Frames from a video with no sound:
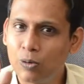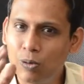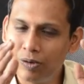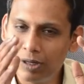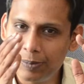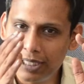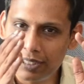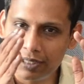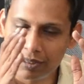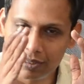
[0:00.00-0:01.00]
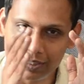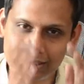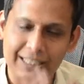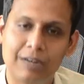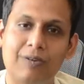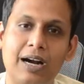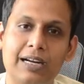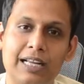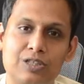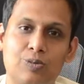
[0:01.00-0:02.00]
who will be
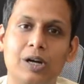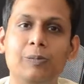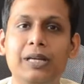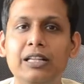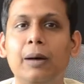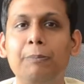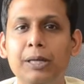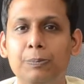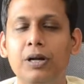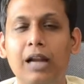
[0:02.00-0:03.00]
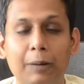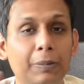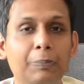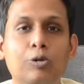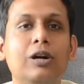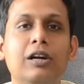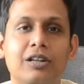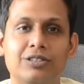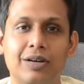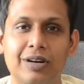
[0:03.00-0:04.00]
disadvantaged will be the people and be put
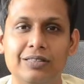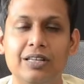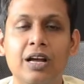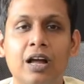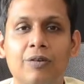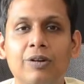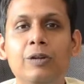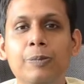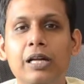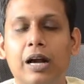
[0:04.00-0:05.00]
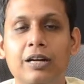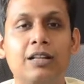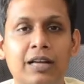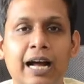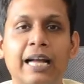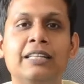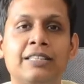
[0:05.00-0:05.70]
under surveillance, will be under the guise